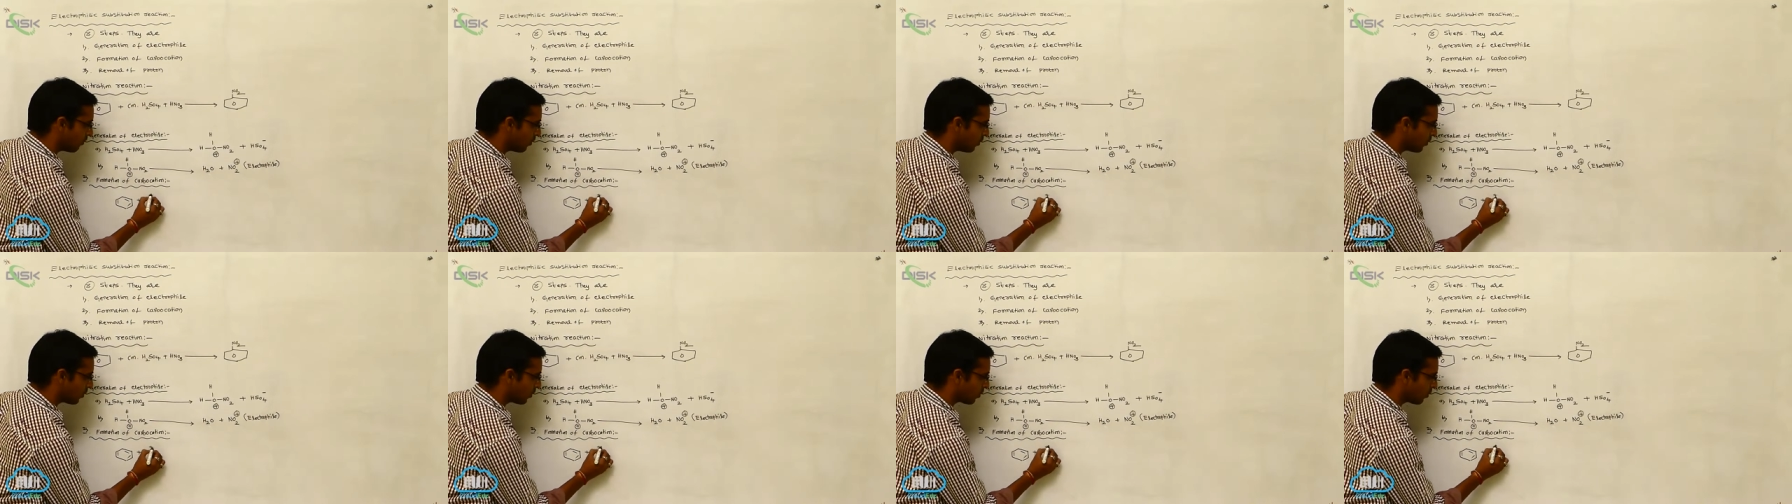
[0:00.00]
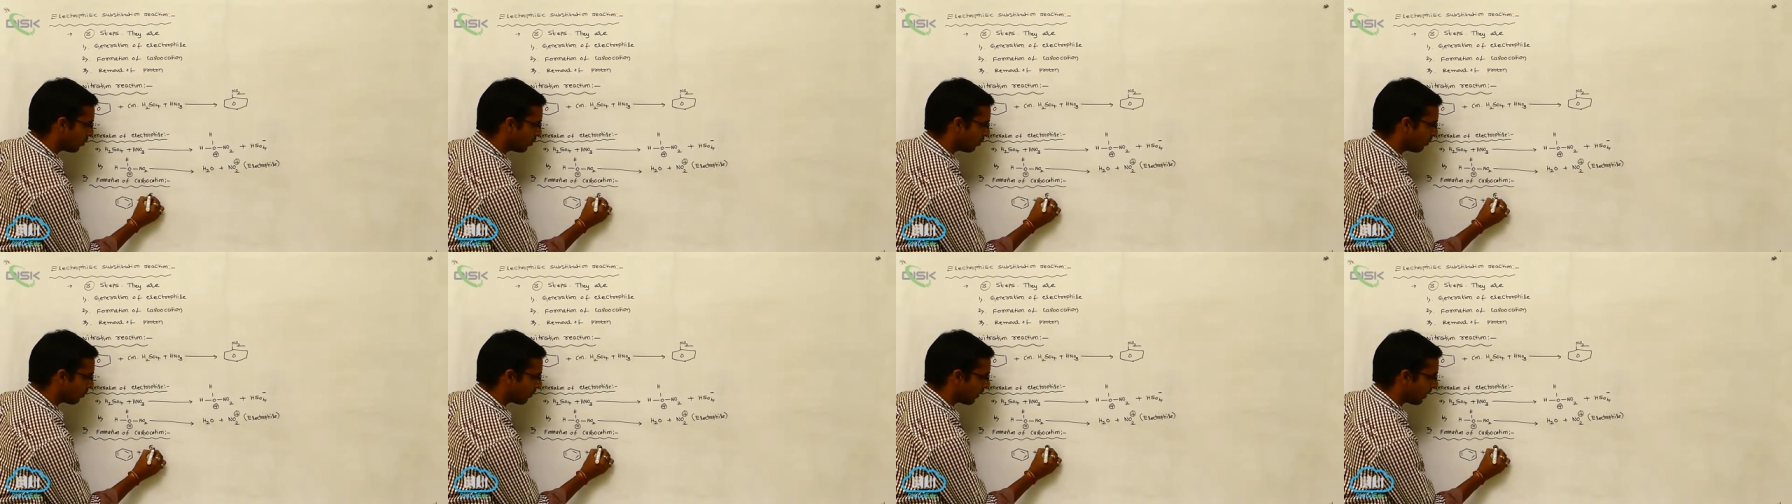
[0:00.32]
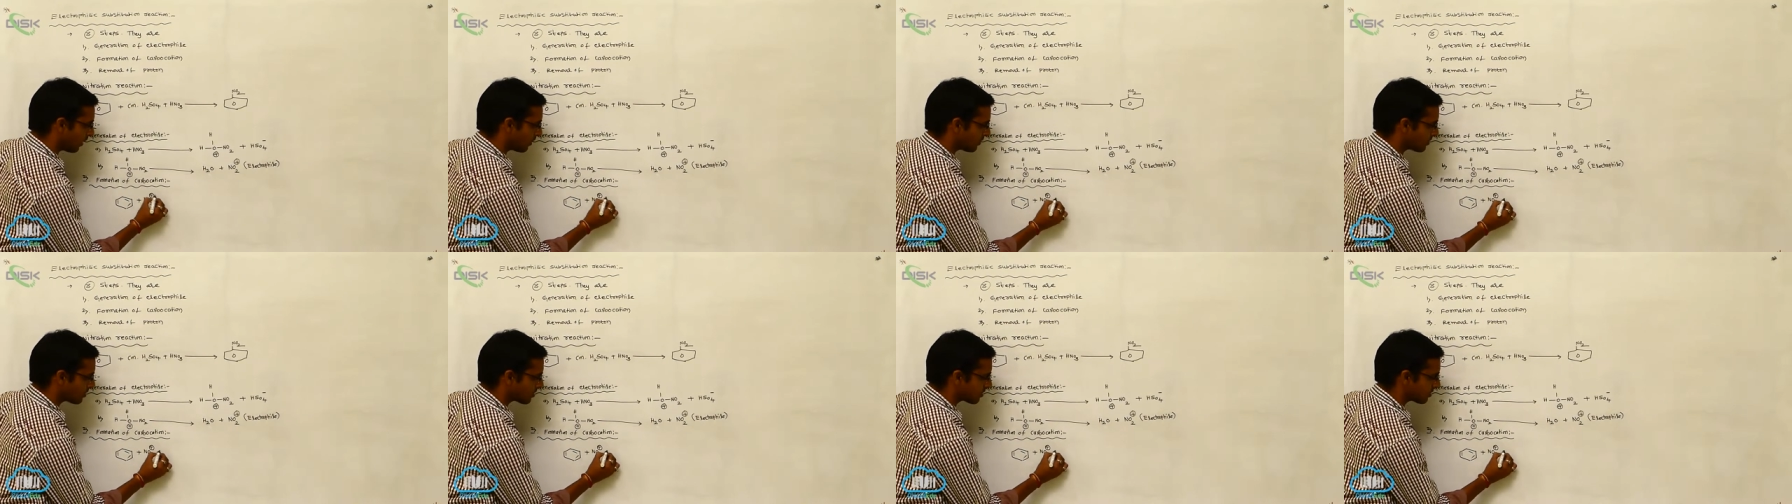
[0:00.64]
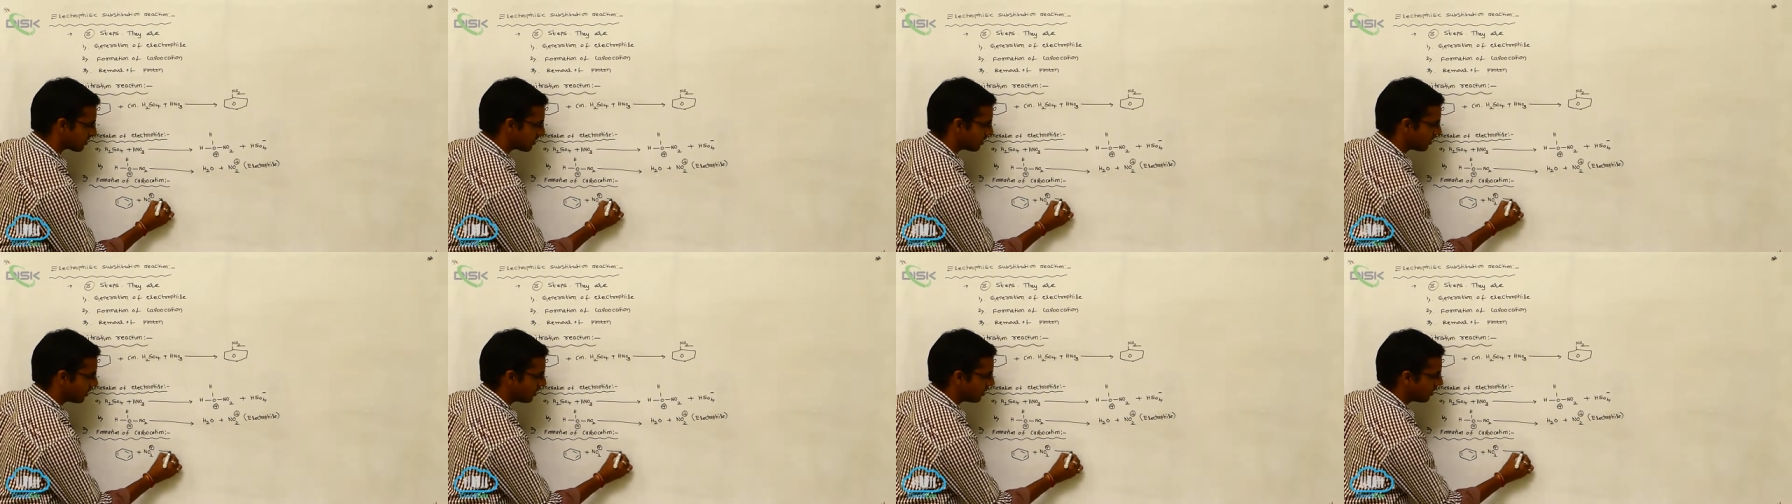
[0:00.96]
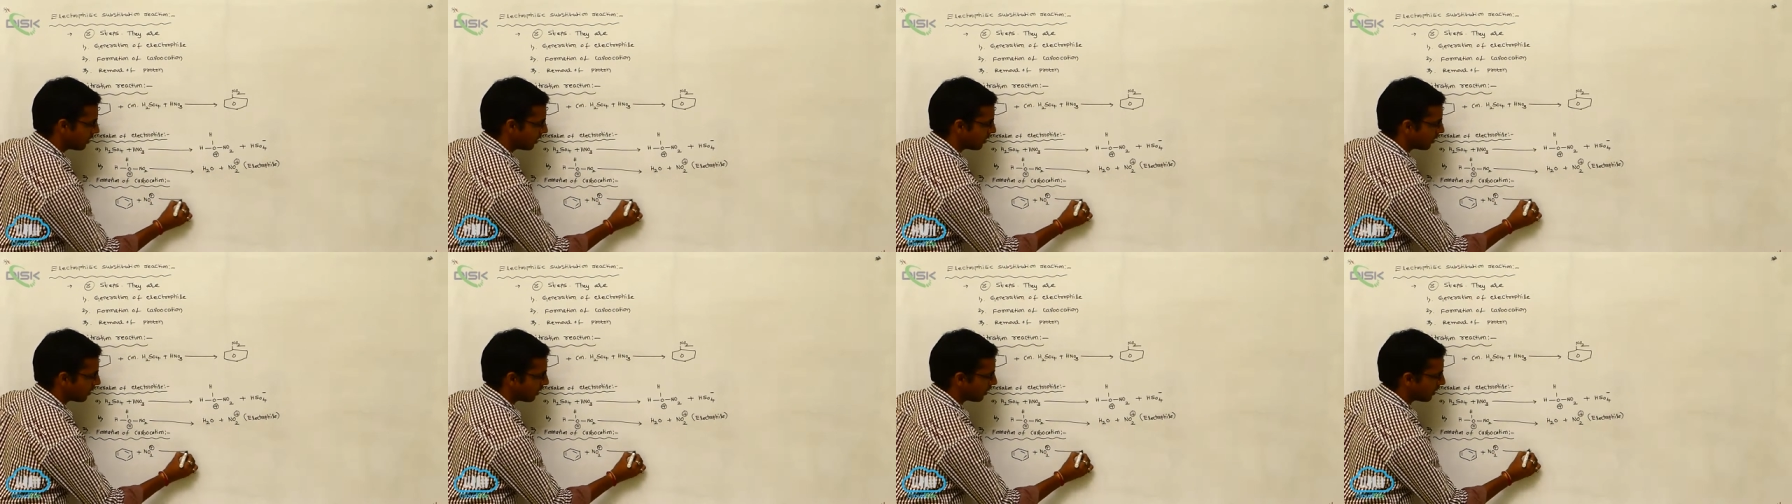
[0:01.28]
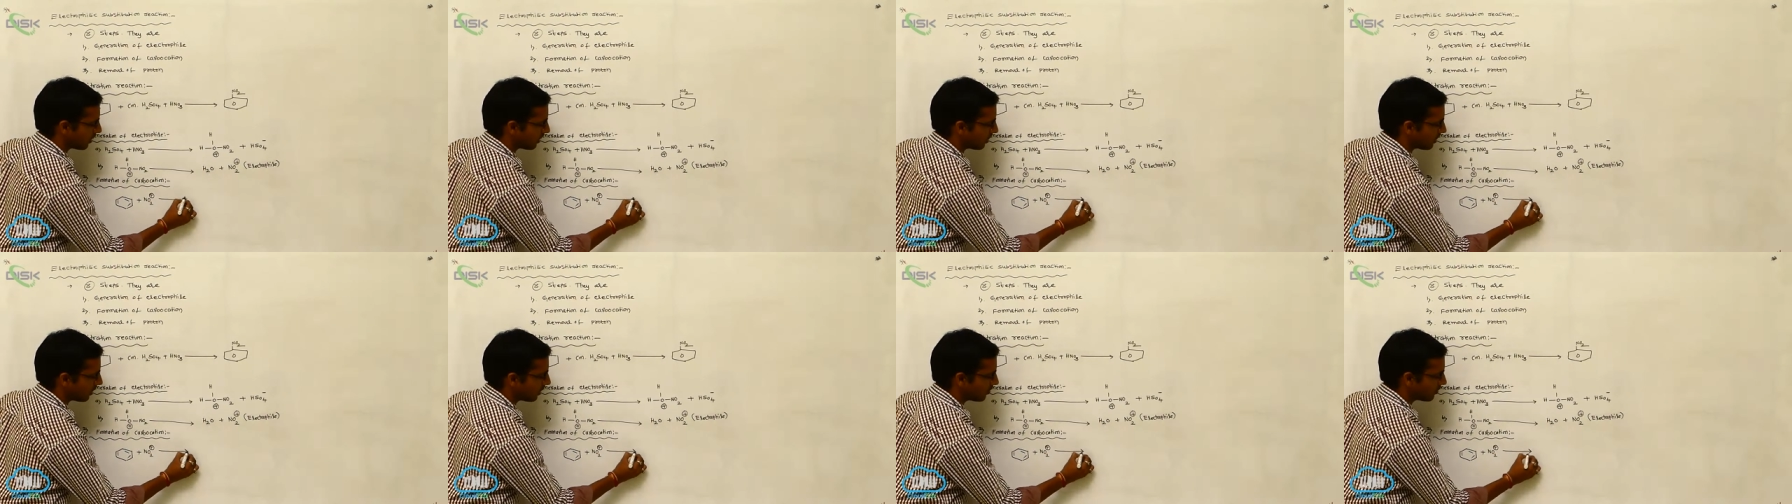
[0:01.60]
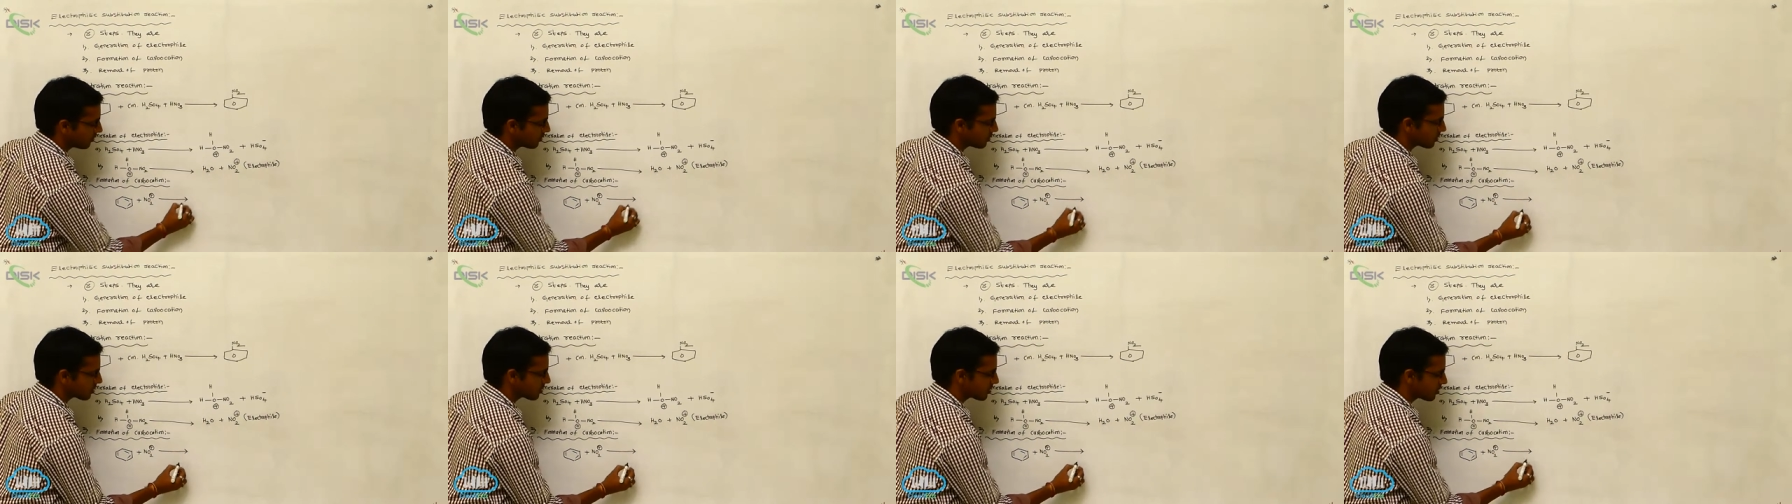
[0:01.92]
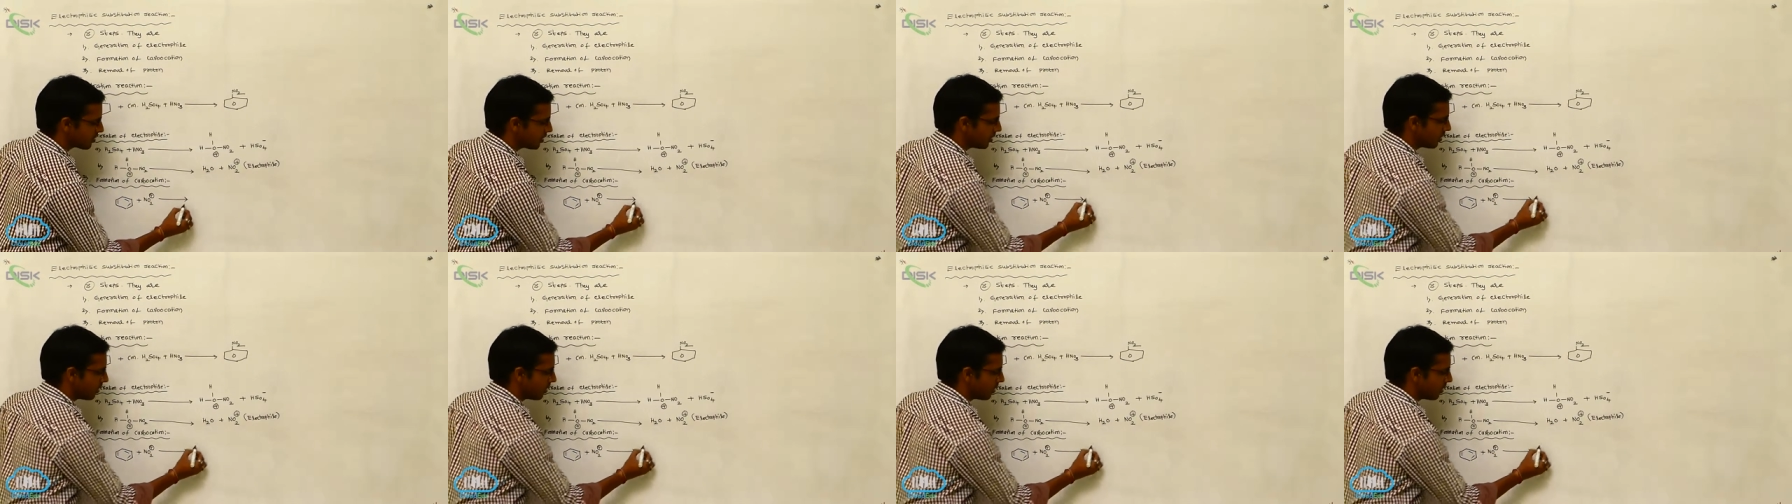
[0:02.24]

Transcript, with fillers: O two plus. It gives